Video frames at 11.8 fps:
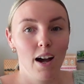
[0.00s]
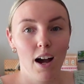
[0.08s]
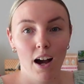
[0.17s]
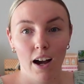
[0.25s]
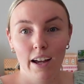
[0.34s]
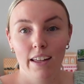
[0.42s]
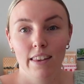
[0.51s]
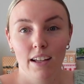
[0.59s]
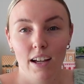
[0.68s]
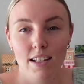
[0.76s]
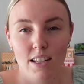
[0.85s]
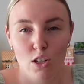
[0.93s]
I think
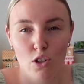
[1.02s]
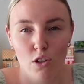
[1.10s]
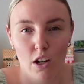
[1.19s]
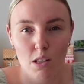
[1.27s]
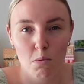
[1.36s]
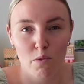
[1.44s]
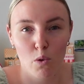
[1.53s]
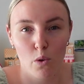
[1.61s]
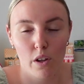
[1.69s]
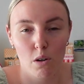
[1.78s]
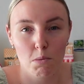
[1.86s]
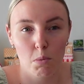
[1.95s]
I said to you guys before
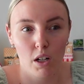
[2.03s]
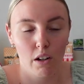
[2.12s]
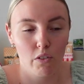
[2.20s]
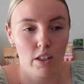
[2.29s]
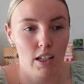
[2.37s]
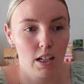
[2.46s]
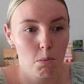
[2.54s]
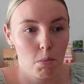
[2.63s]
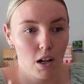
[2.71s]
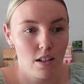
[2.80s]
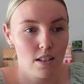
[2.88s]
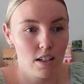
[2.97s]
that I was putting everything in a
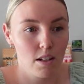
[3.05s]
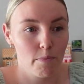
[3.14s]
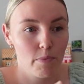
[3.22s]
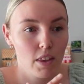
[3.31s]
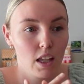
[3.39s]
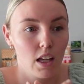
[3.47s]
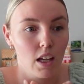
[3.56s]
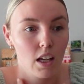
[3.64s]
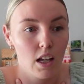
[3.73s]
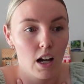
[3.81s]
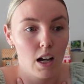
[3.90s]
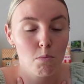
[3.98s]
basket.
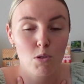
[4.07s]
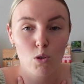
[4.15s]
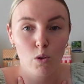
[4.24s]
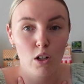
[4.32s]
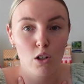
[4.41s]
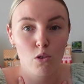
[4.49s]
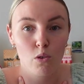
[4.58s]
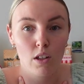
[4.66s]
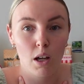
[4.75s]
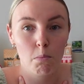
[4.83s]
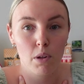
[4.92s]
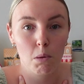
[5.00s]
I'm still going to do
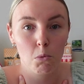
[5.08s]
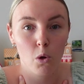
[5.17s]
that, but I